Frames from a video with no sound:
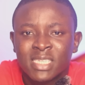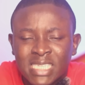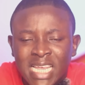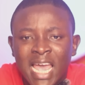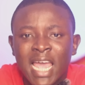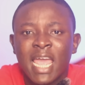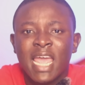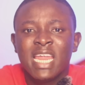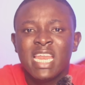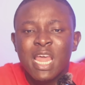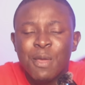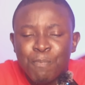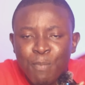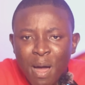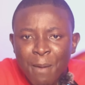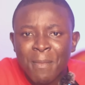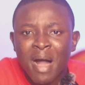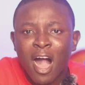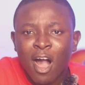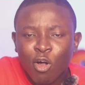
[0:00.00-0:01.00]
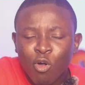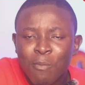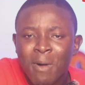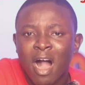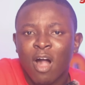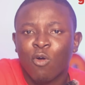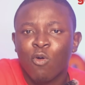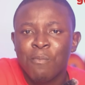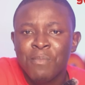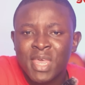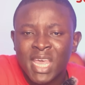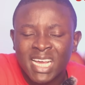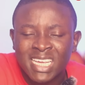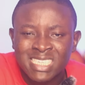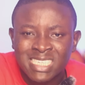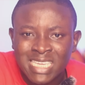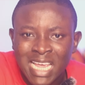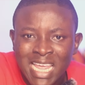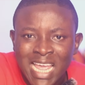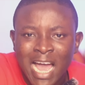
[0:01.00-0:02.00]
say, in Nipa Bakumi
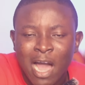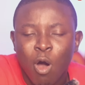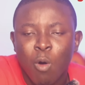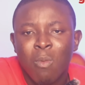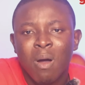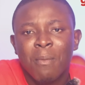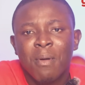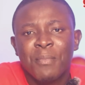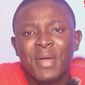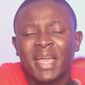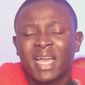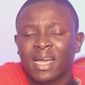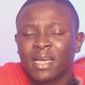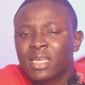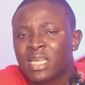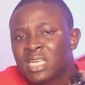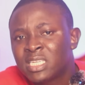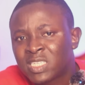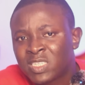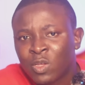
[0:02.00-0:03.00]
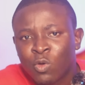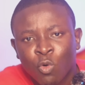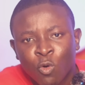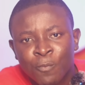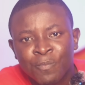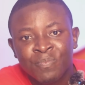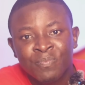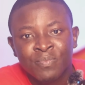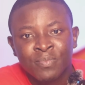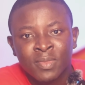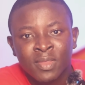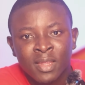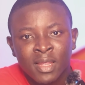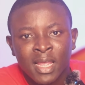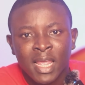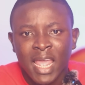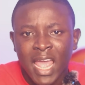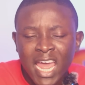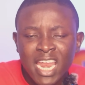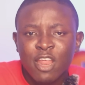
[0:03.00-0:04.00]
and Senya, or Mother Becker case, you
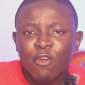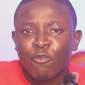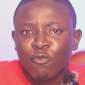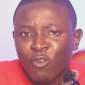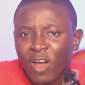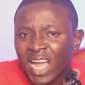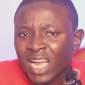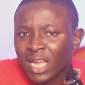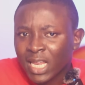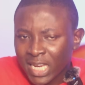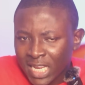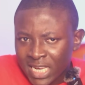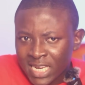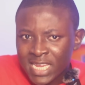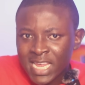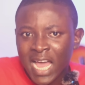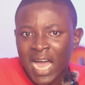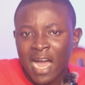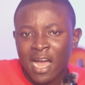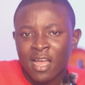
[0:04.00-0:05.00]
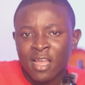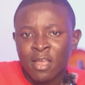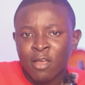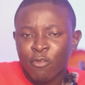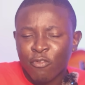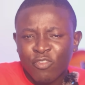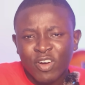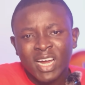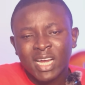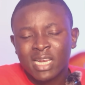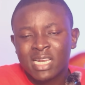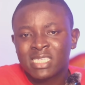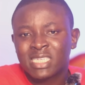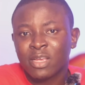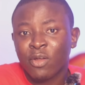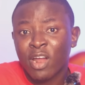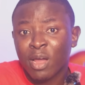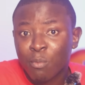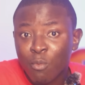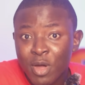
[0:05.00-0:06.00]
and if Franklin, yeah, Franklin
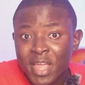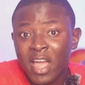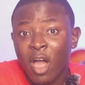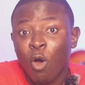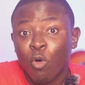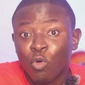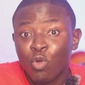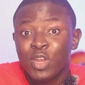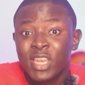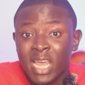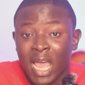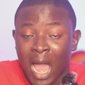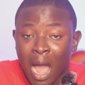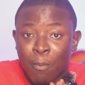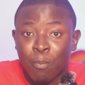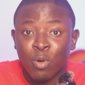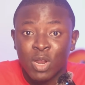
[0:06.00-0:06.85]
Sarakoya, or no dear,